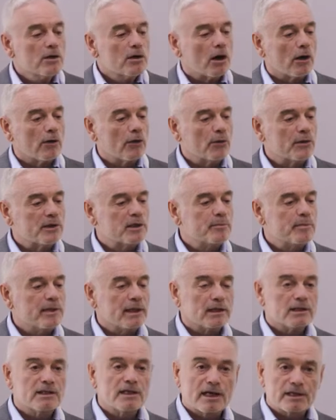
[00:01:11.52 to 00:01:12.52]
although it's
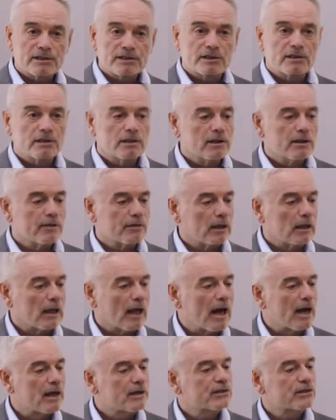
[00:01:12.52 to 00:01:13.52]
being tested in the
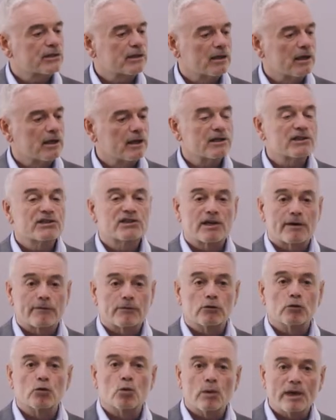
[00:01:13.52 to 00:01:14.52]
last
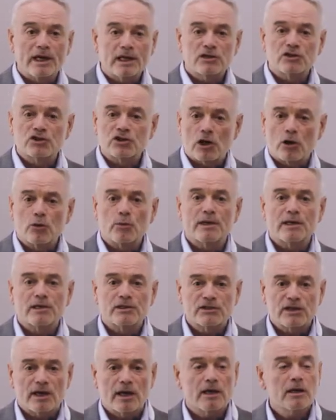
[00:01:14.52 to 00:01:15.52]
several weeks, shall we
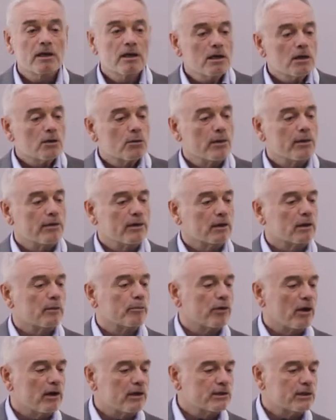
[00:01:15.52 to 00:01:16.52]
say, we think the
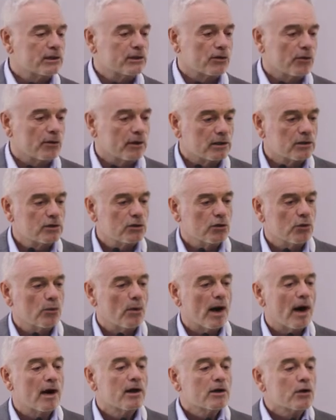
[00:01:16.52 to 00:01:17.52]
price is going
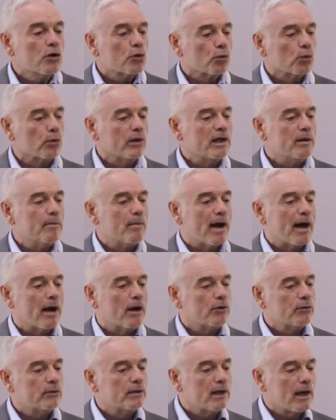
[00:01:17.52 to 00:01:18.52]
to
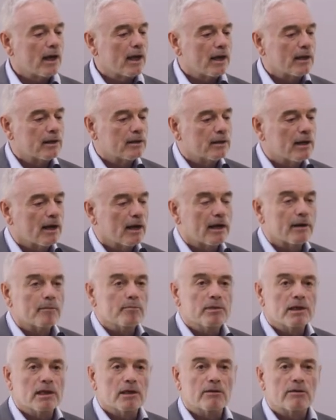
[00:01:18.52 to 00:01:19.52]
rebound and
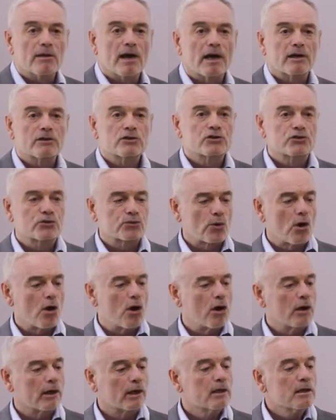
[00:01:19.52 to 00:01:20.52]
be in that
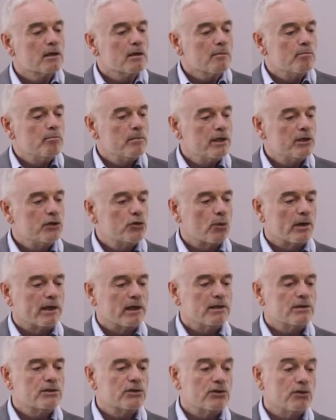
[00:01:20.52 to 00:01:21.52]
strong
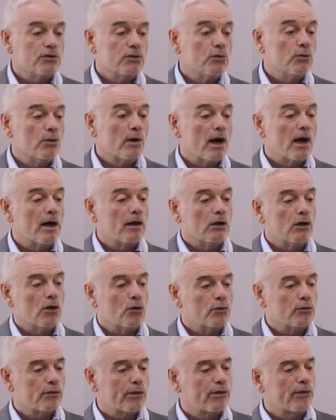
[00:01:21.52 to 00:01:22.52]
mid-20s to
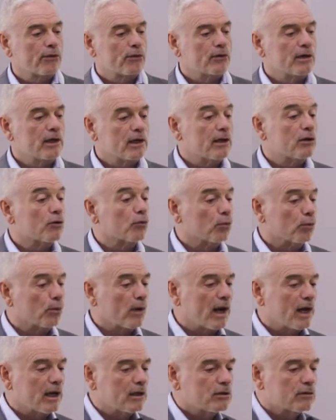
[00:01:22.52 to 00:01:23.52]
low 30
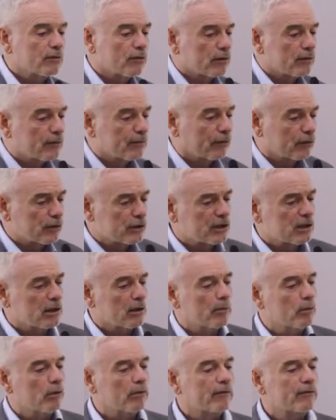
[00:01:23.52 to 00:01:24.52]
range for the
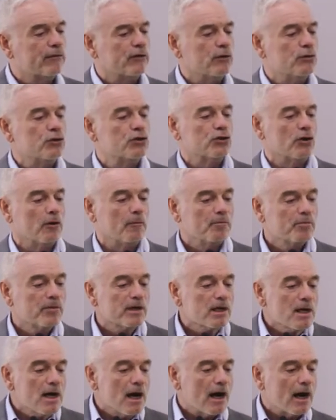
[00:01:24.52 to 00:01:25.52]
foreseeable future.
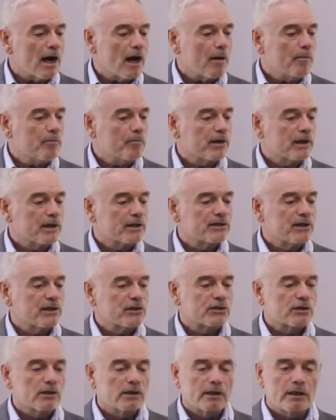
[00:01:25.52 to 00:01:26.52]

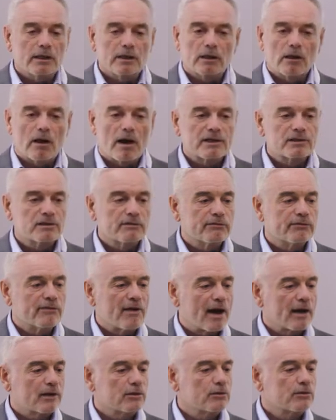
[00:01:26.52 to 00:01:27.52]
Essentially, lots of
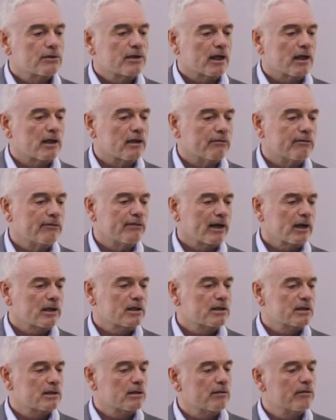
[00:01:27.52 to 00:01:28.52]
factors that can
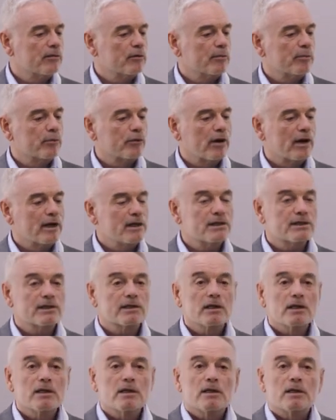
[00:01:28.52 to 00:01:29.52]
affect silver
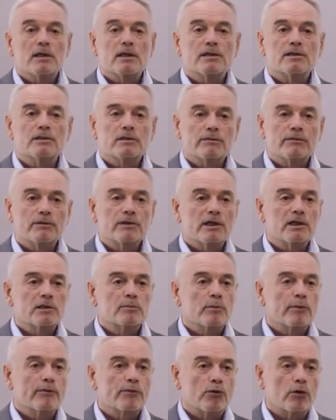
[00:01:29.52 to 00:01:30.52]
price, and silver does
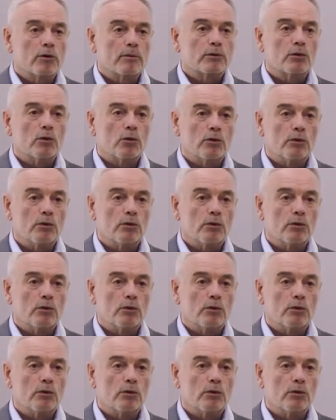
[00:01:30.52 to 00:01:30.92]
outperform